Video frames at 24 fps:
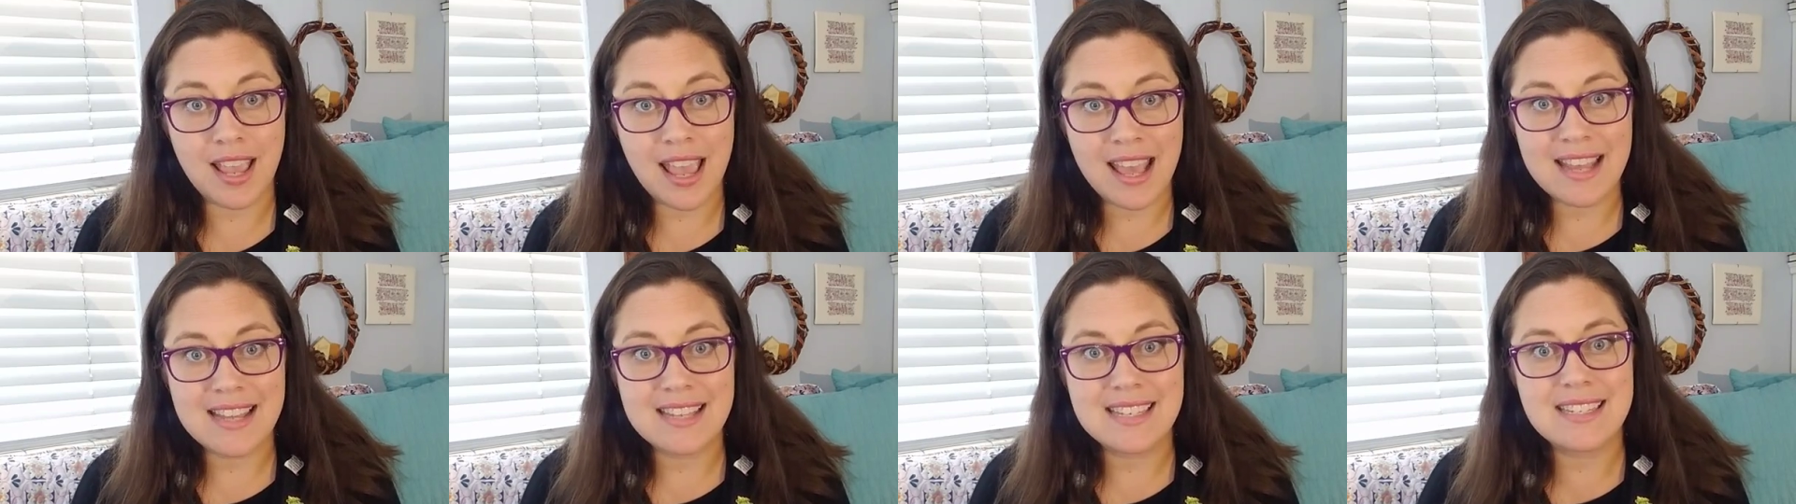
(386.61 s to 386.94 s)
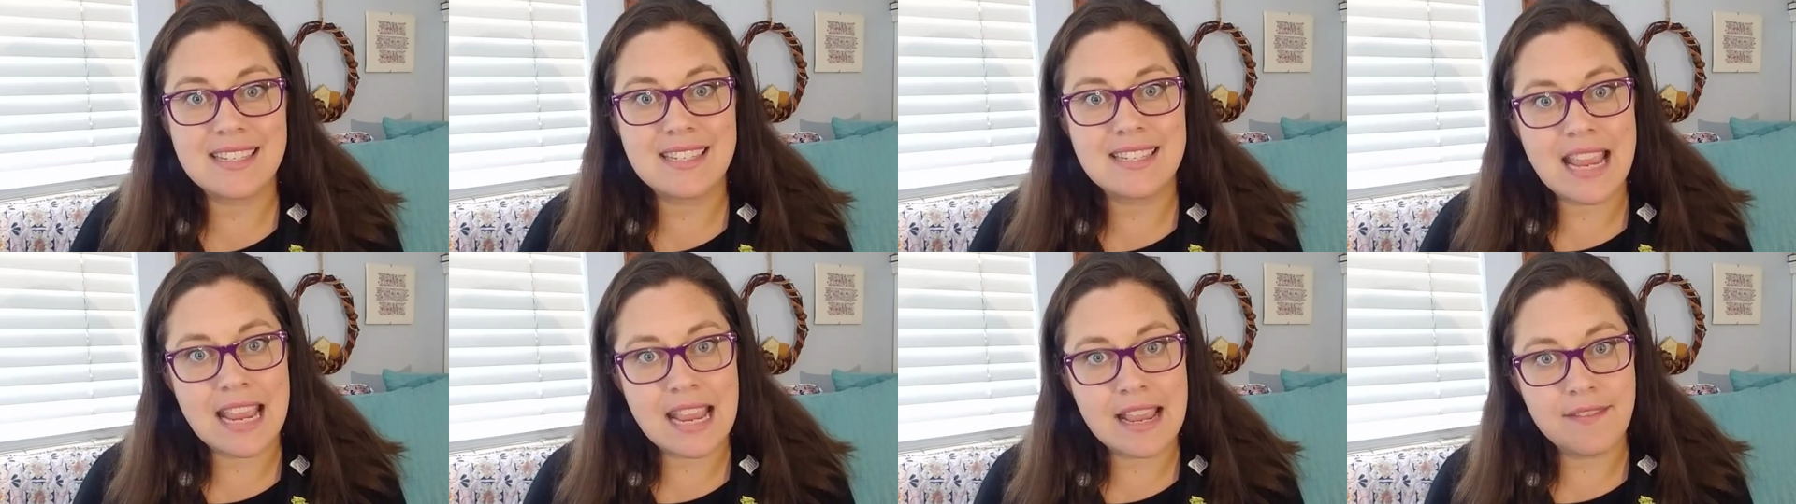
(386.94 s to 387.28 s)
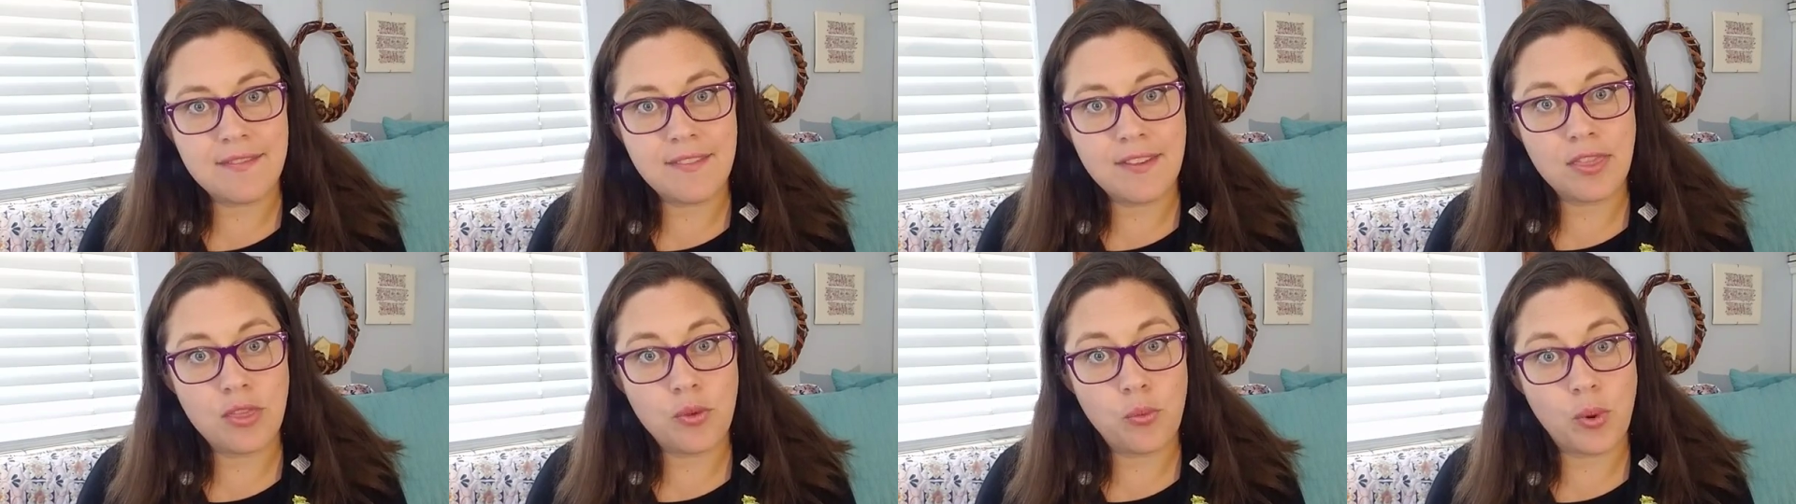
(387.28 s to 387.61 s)

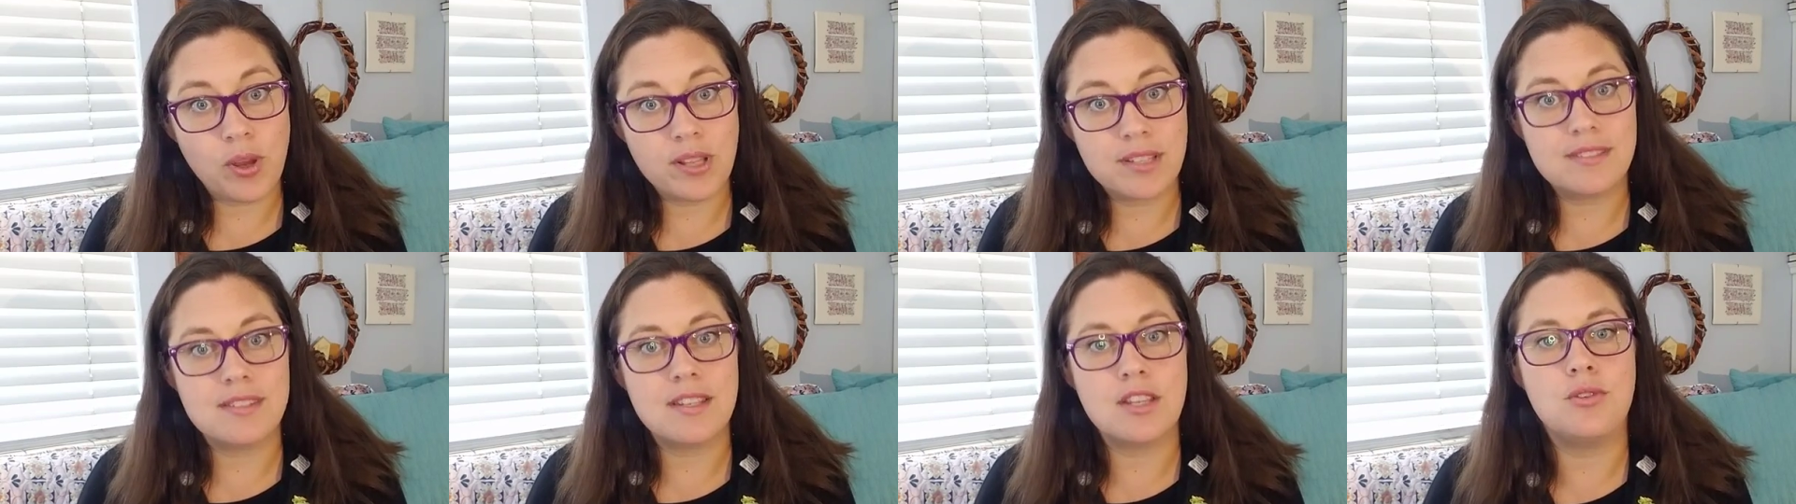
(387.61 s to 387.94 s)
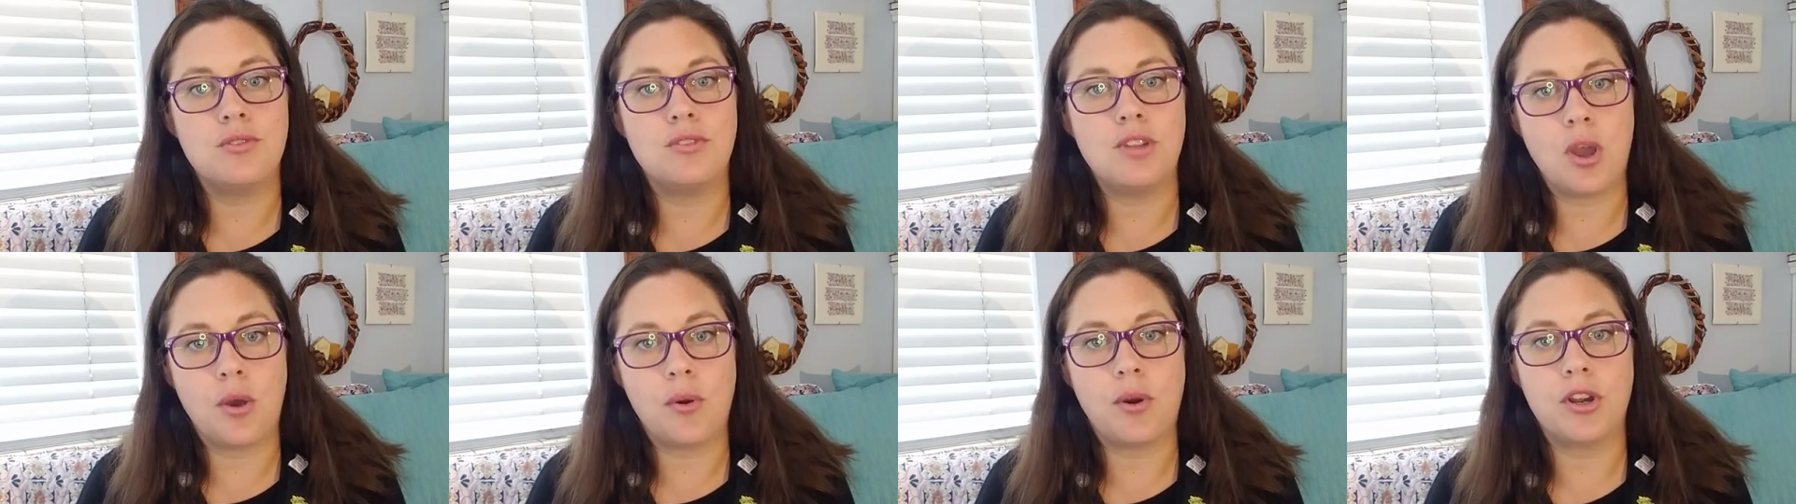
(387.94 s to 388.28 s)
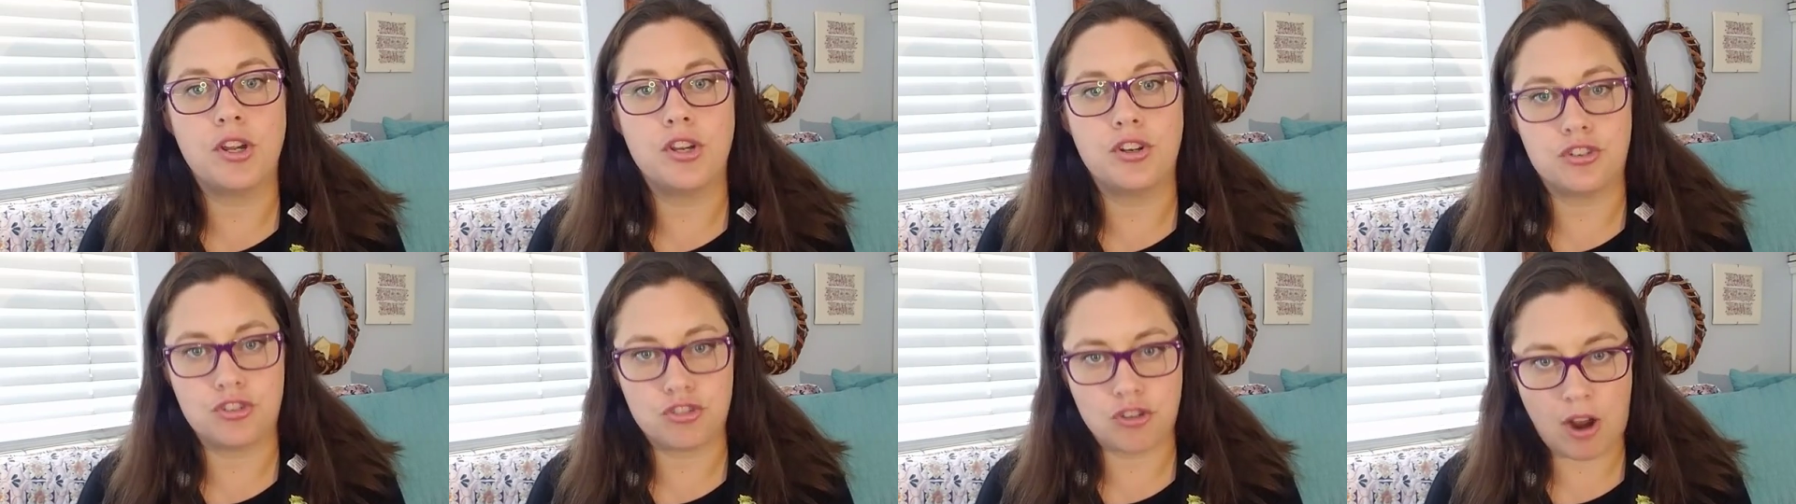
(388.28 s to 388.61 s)
saving the ones that you know are
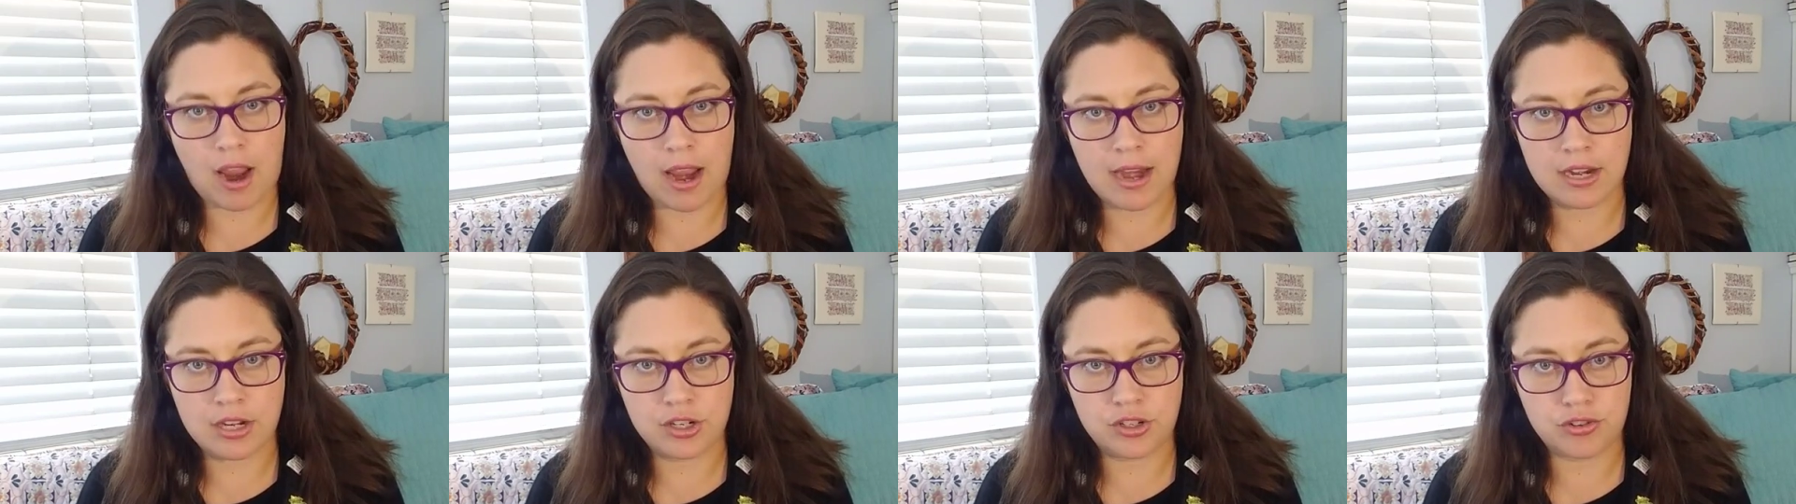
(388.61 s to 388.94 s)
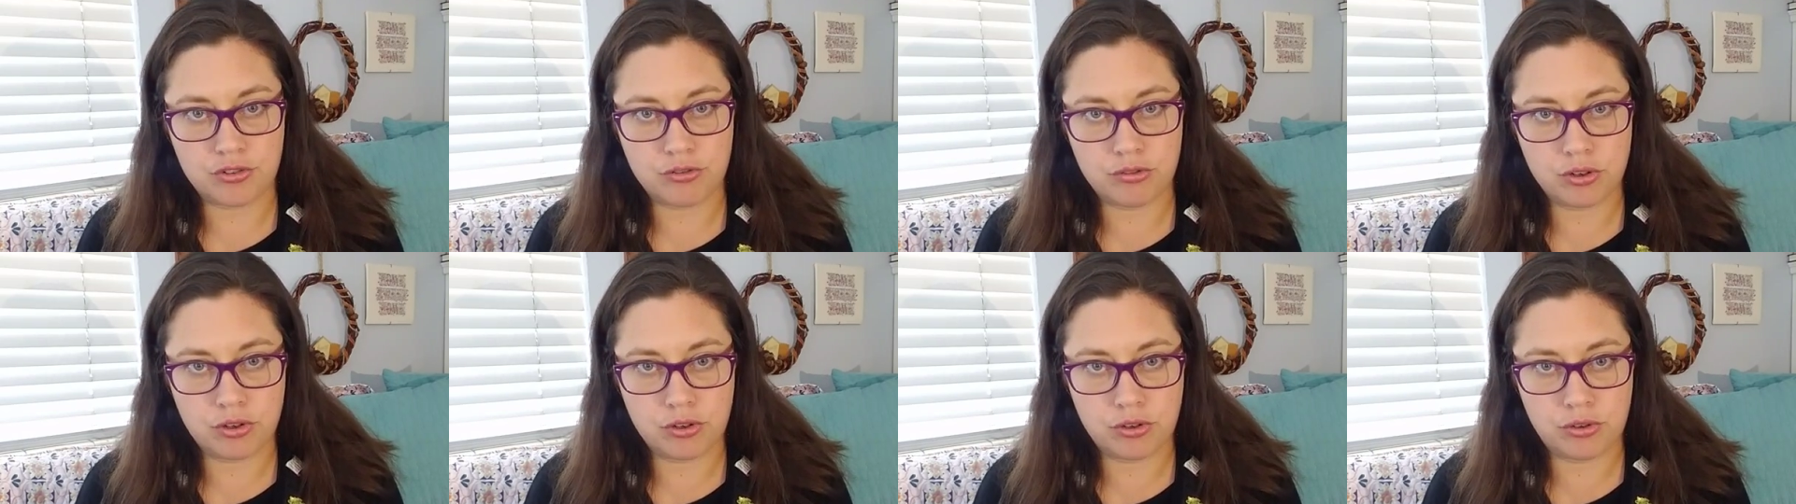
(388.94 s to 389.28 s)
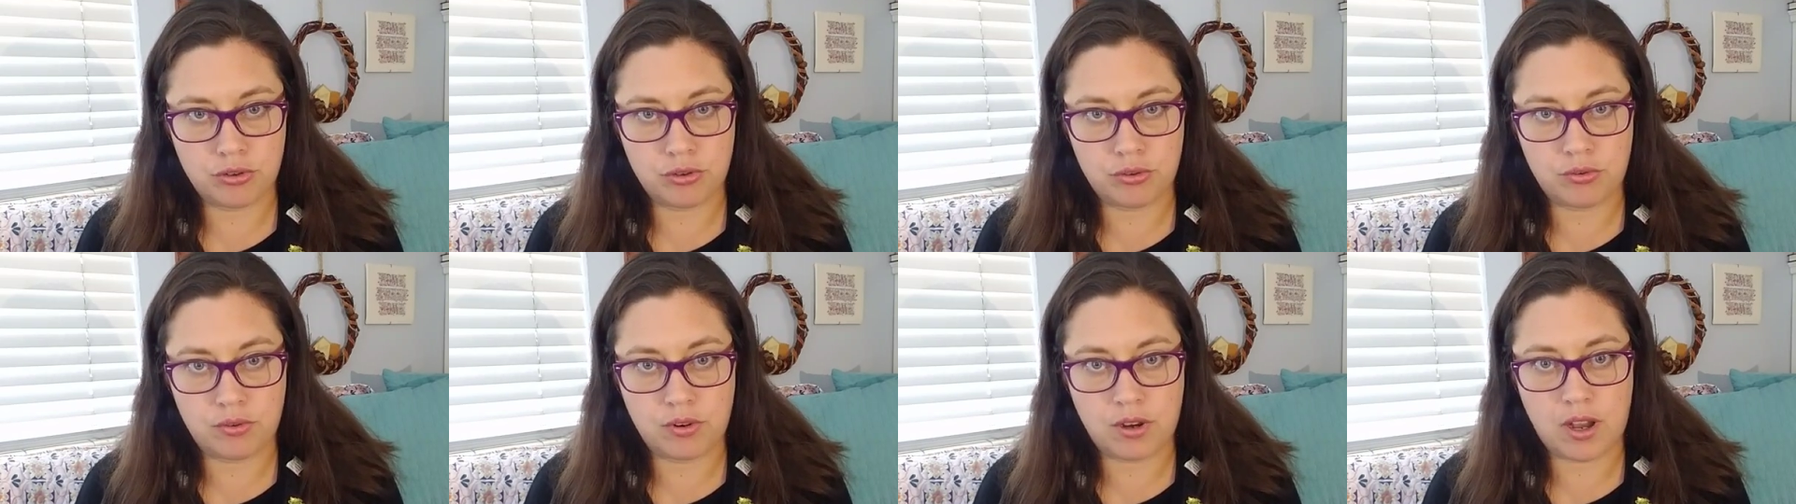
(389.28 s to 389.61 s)
your tried and
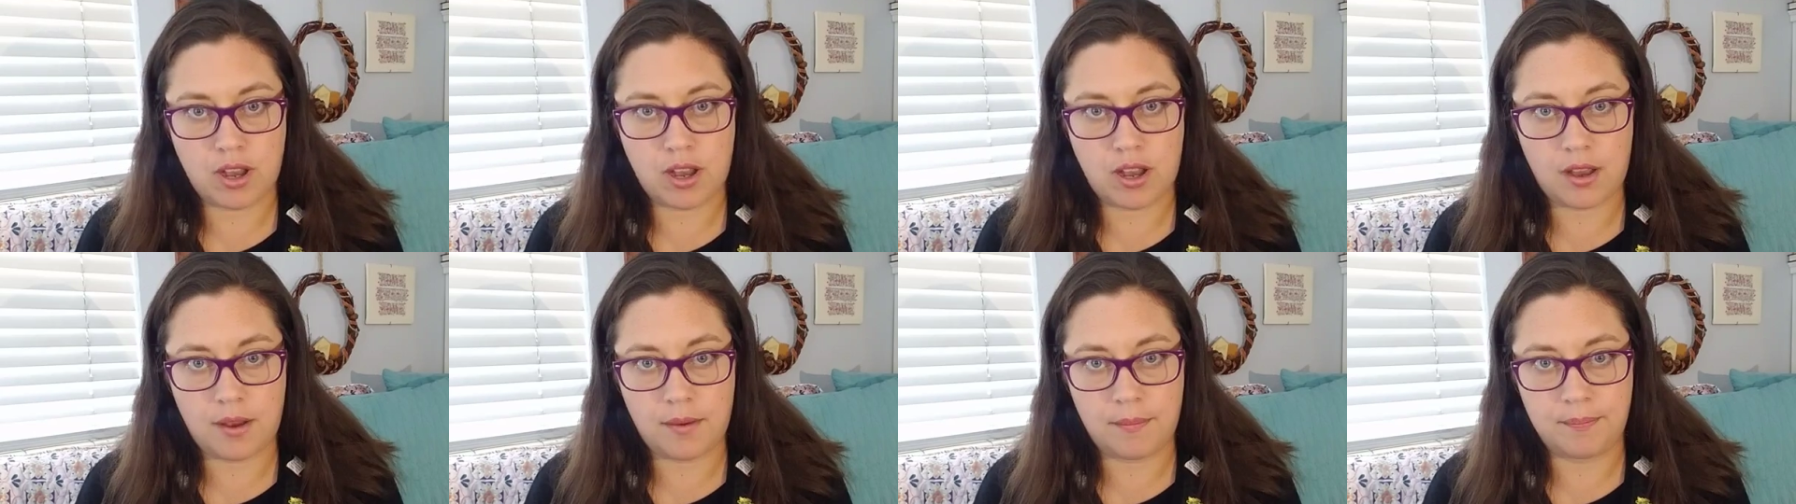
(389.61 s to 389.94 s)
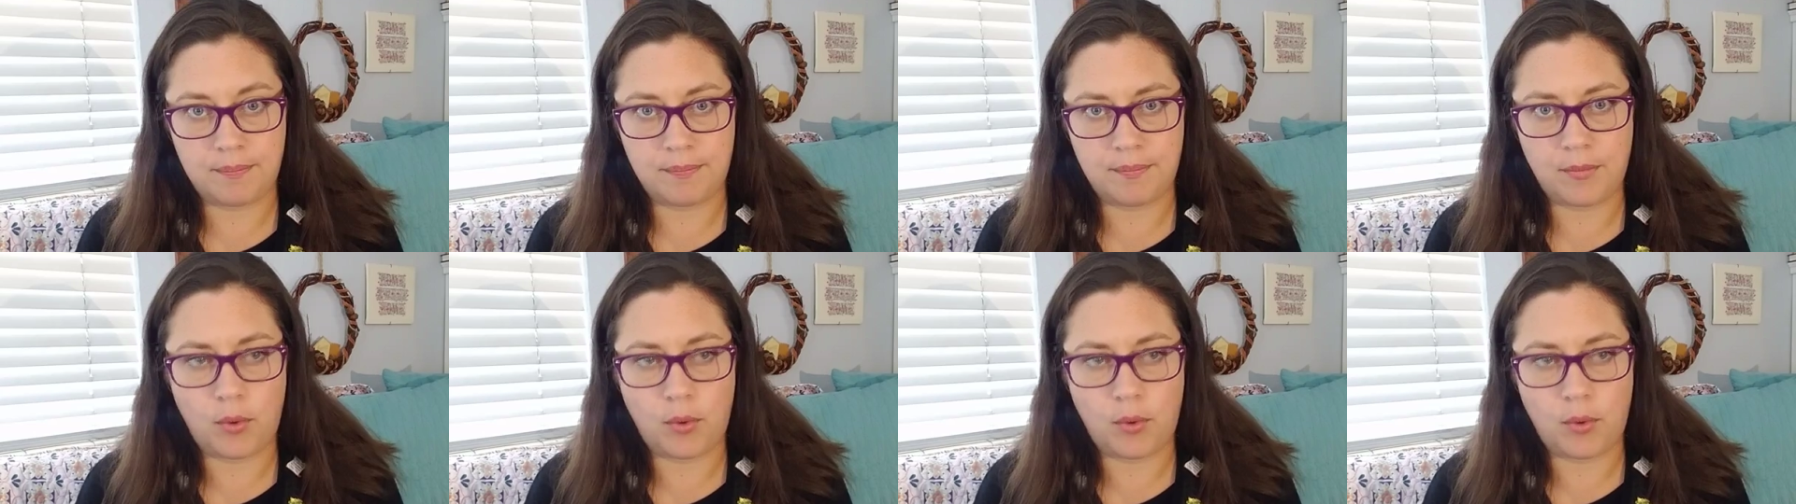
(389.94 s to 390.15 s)
true um,